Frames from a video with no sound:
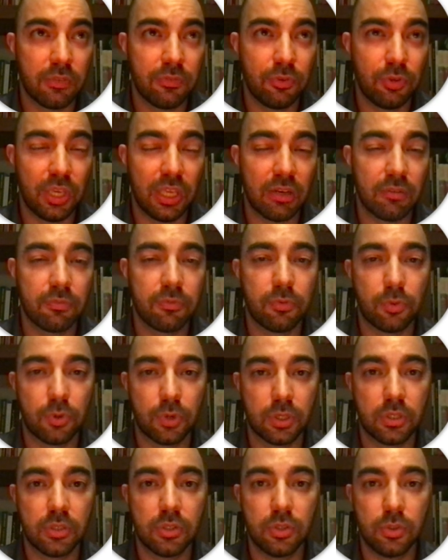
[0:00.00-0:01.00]
can
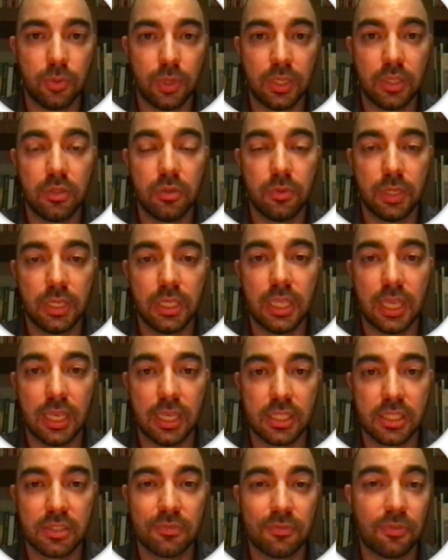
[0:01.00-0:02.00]
afford to do end-to-end
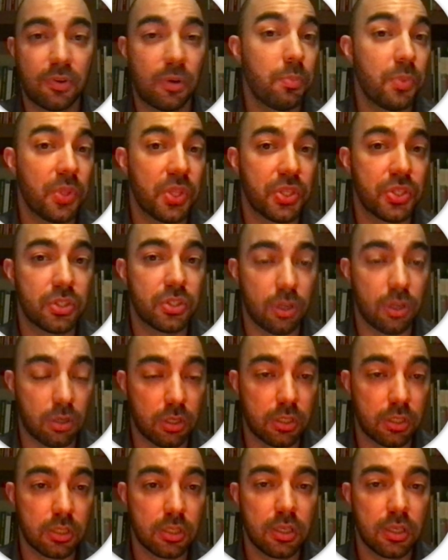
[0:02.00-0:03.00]
tests from the
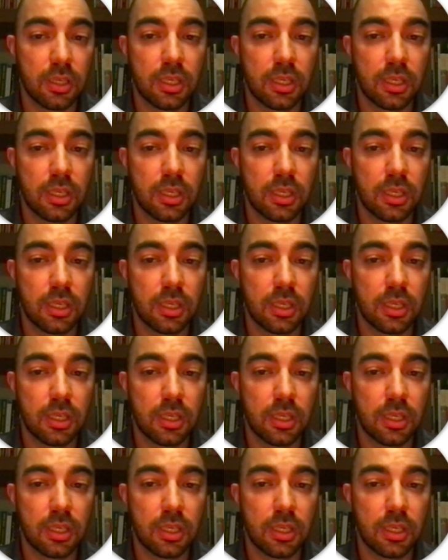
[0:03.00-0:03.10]
start,